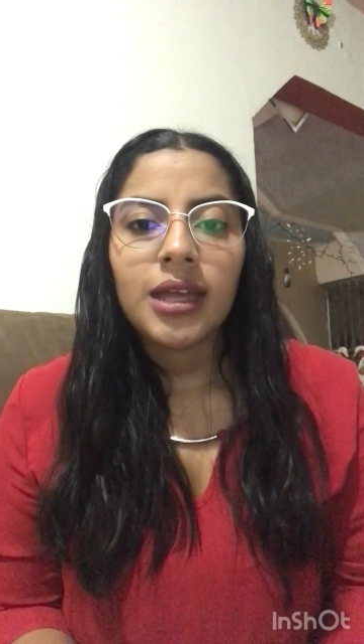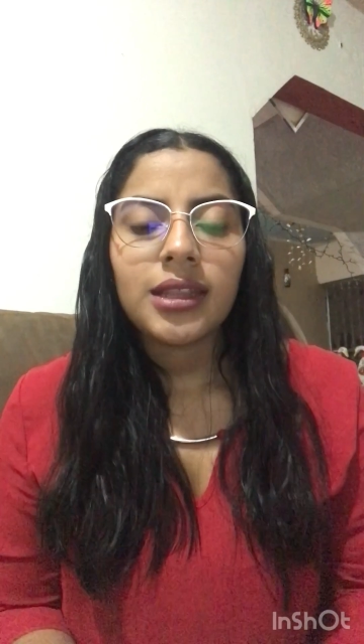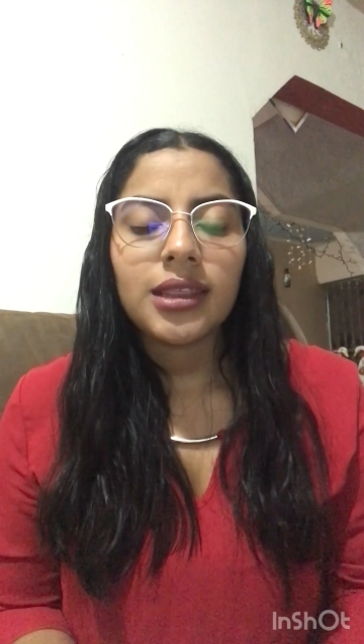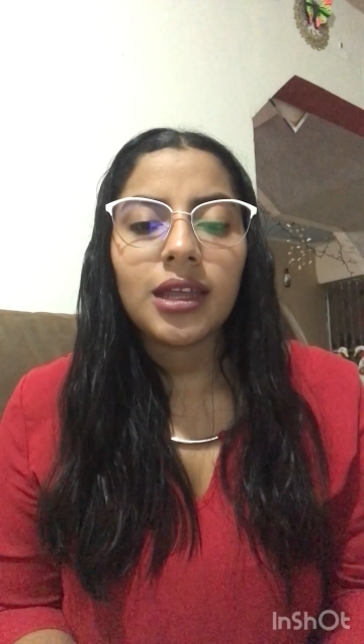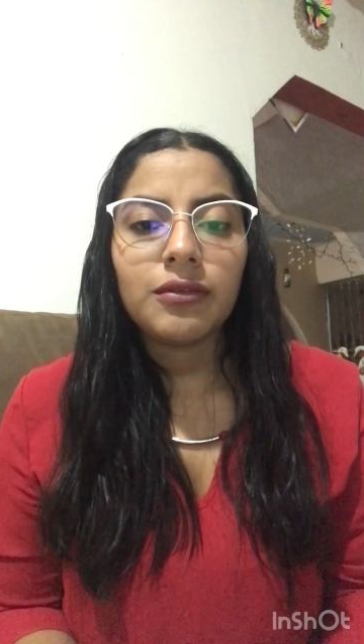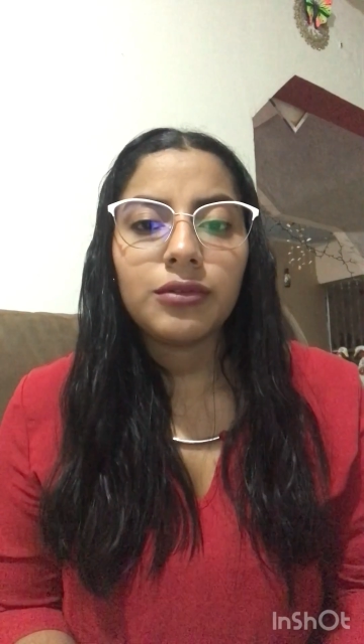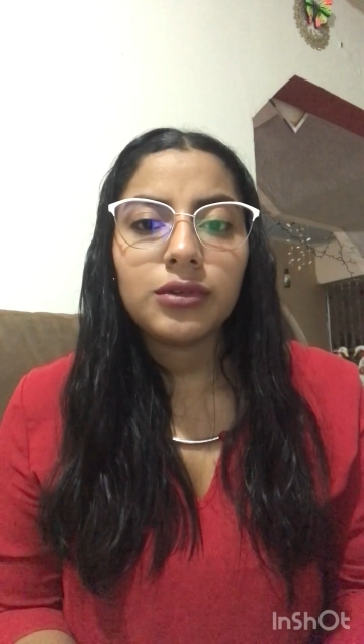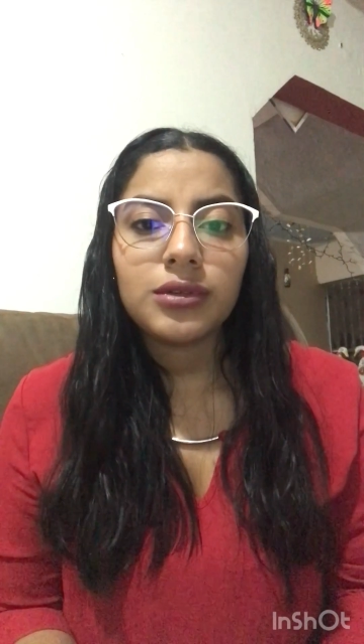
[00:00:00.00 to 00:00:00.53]

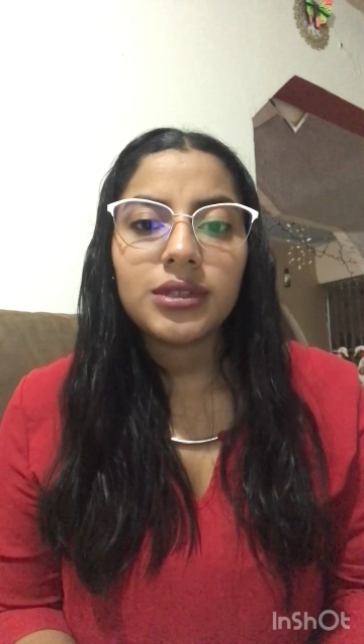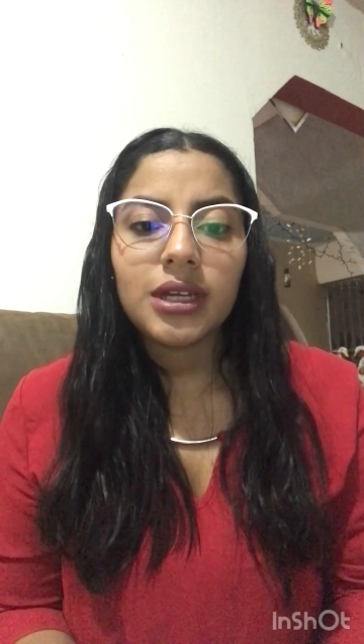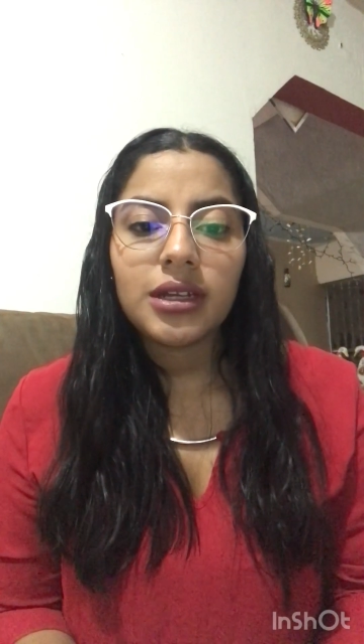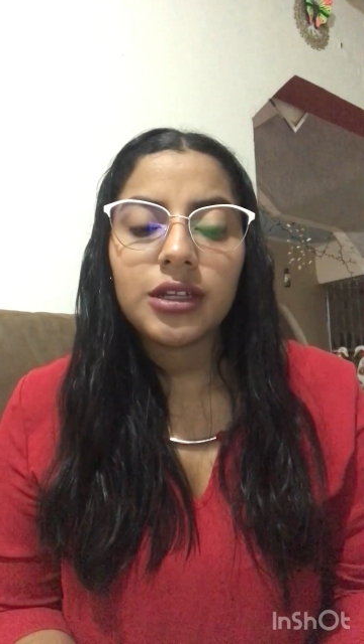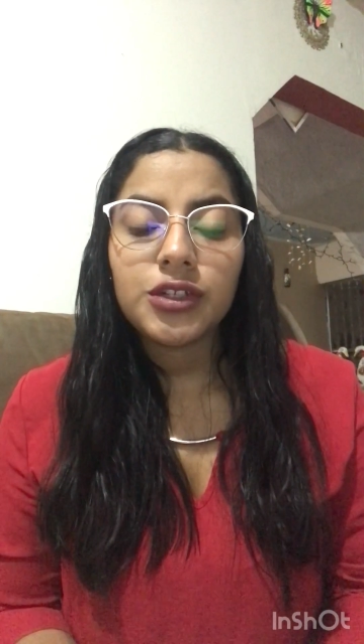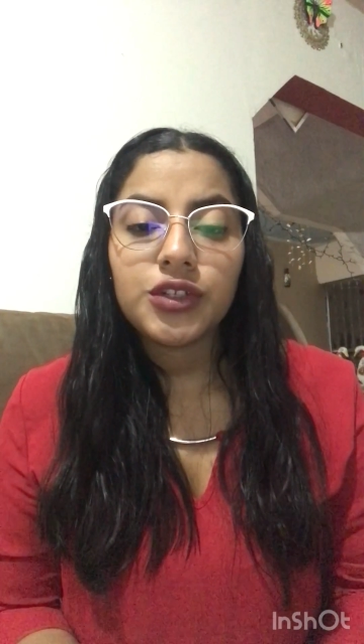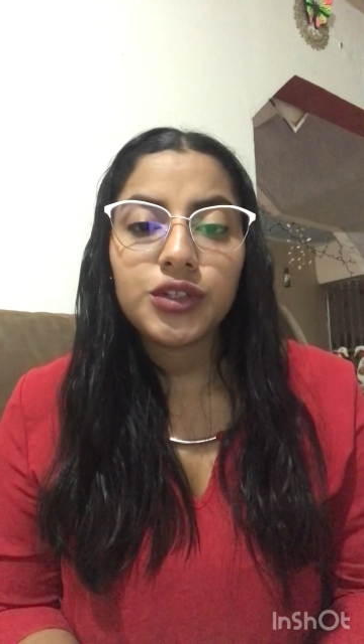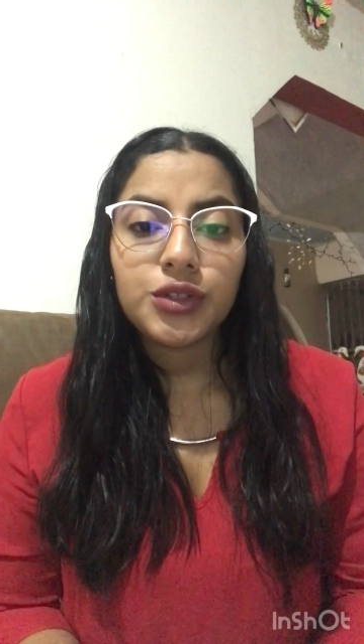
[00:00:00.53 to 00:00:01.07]
The book that
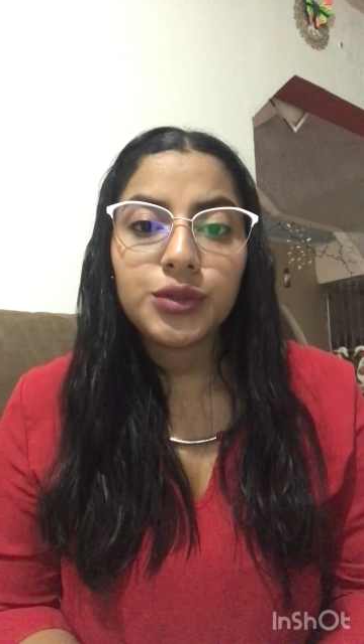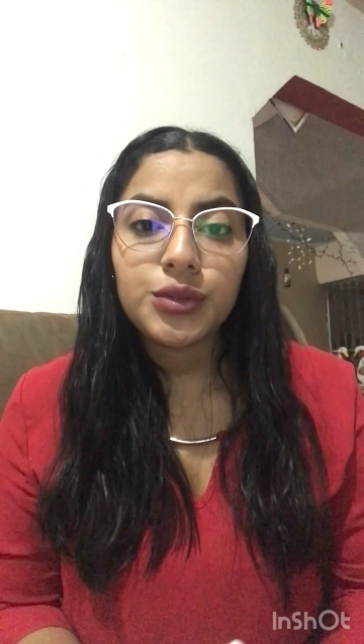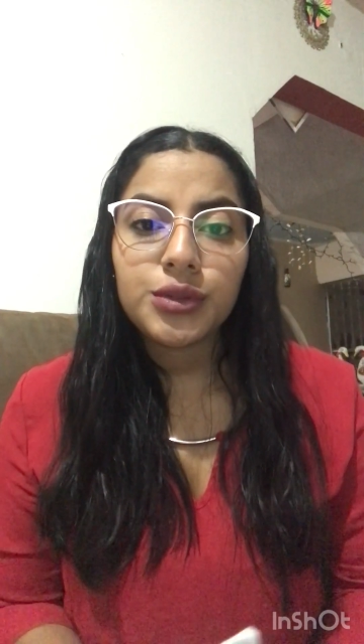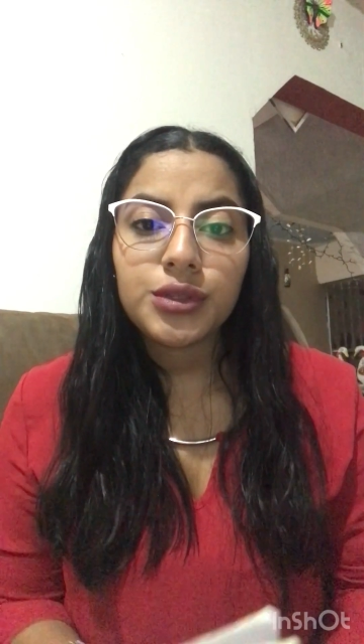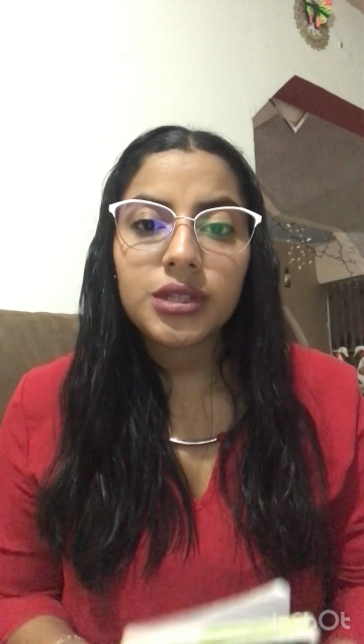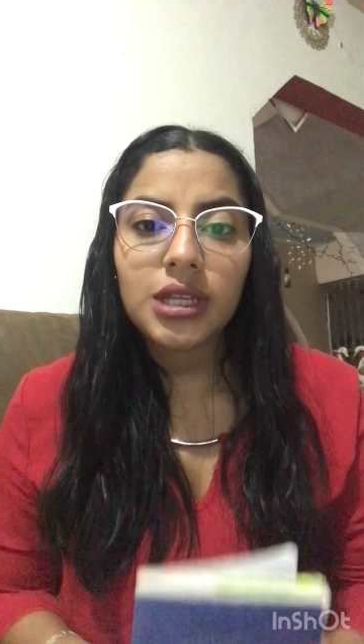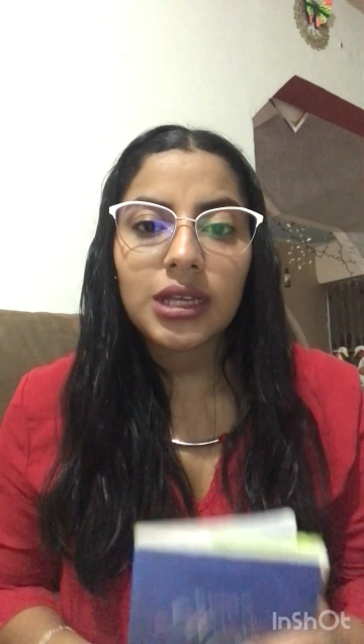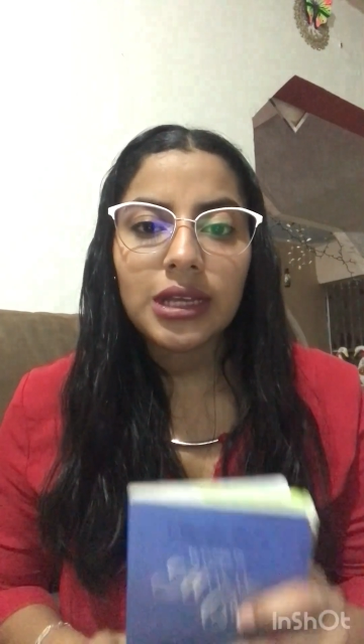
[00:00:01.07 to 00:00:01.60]
I
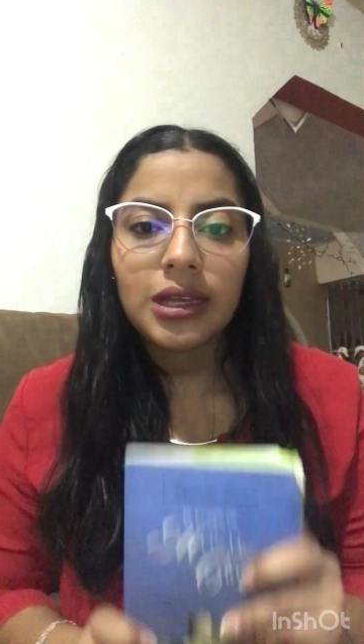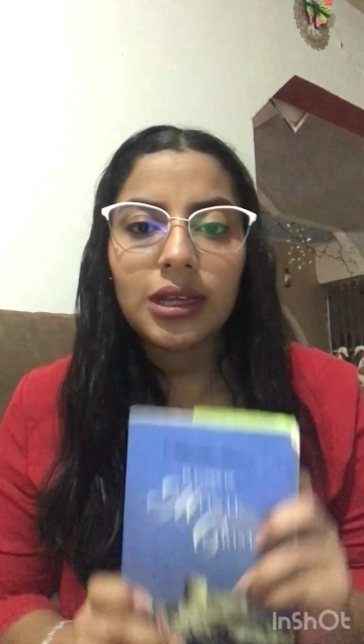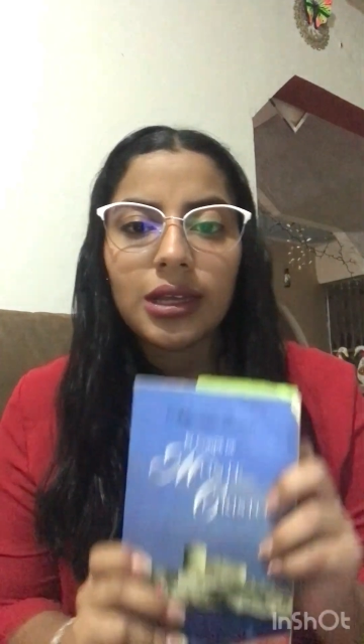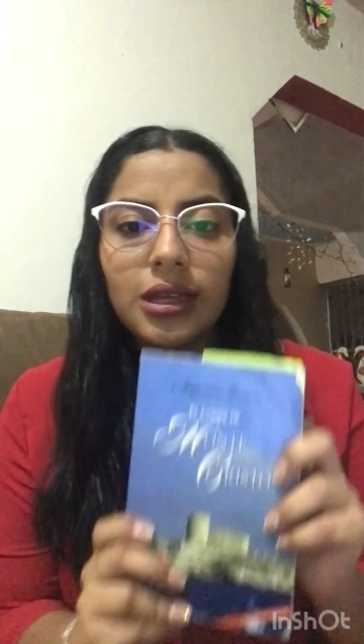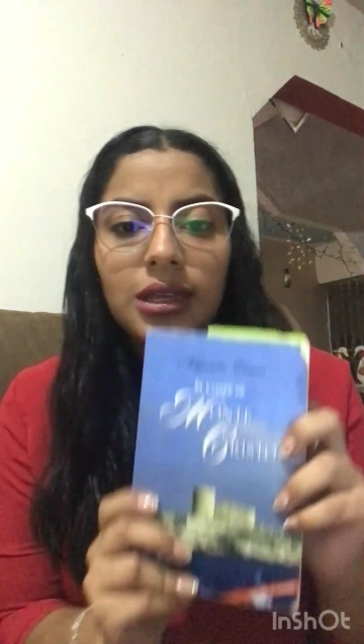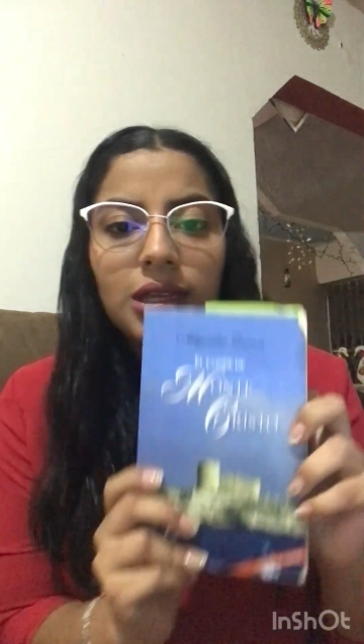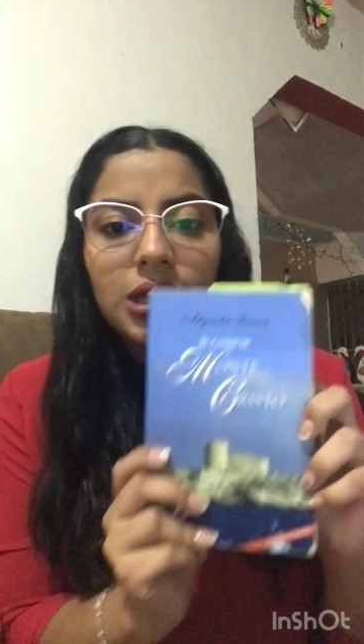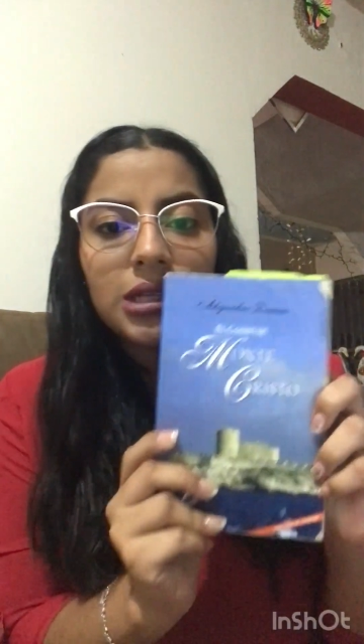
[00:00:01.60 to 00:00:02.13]
choose
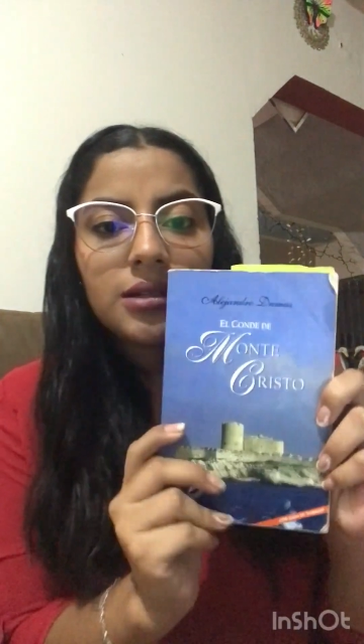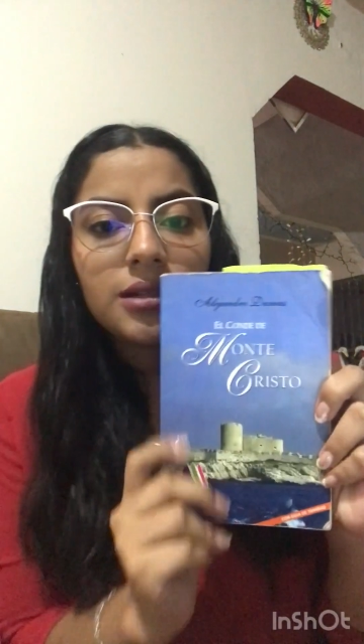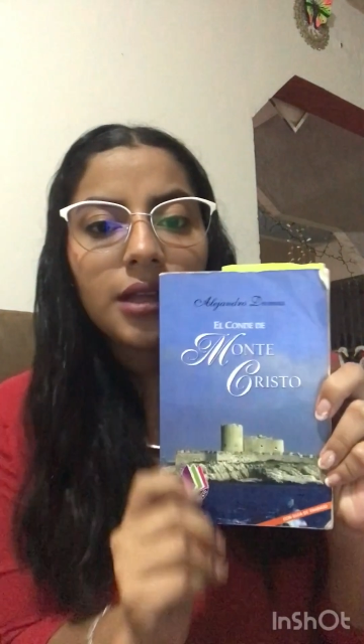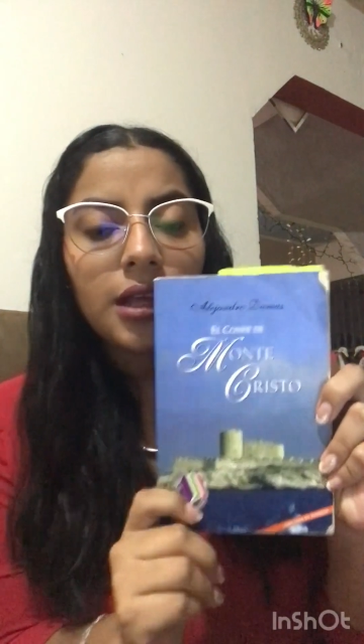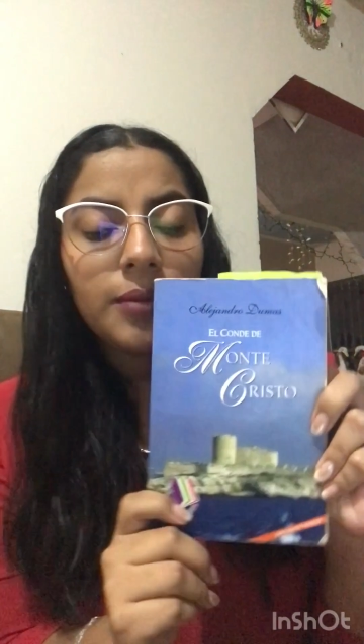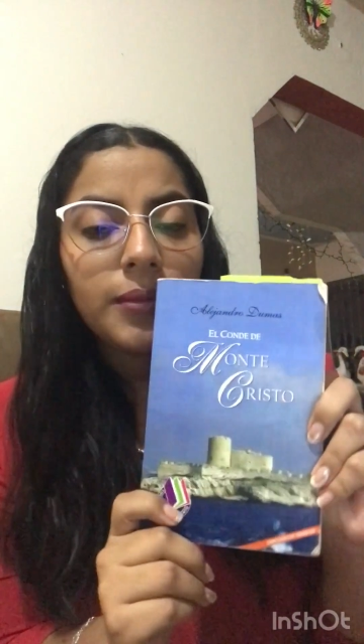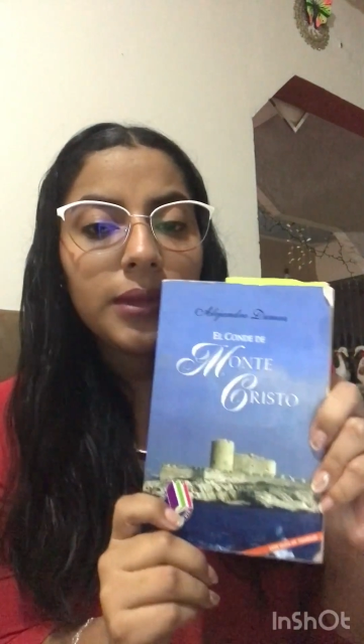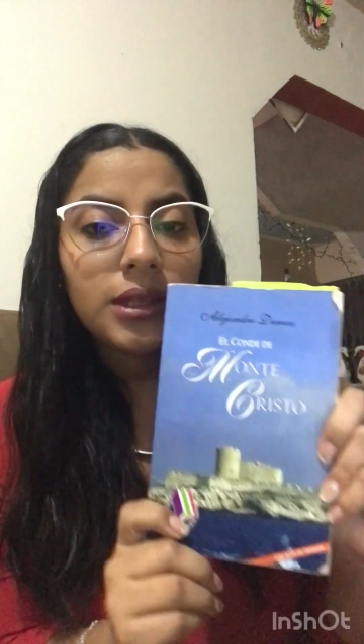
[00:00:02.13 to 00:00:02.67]
is named